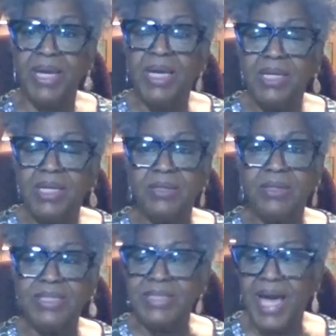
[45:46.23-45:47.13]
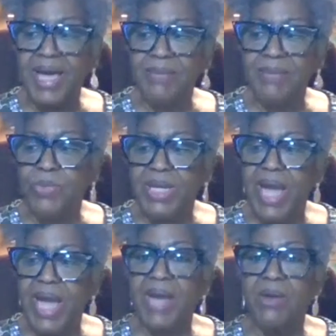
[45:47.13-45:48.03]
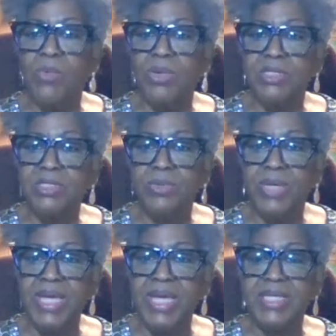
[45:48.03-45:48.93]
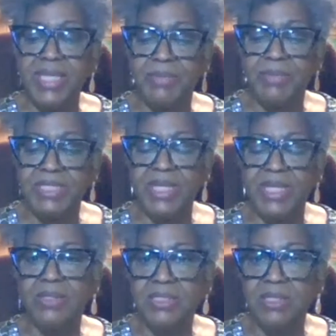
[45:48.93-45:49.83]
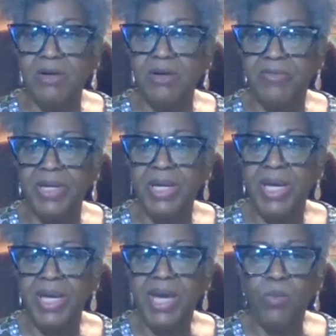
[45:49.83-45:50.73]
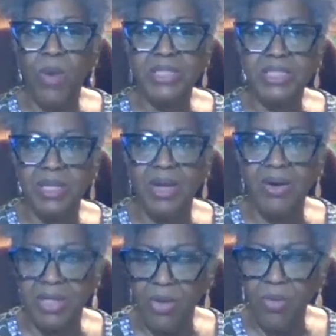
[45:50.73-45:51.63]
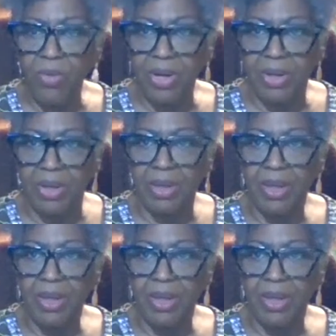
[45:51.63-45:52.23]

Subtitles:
The times when I don't want to do anything but sit on the sofa and watch Law and Order.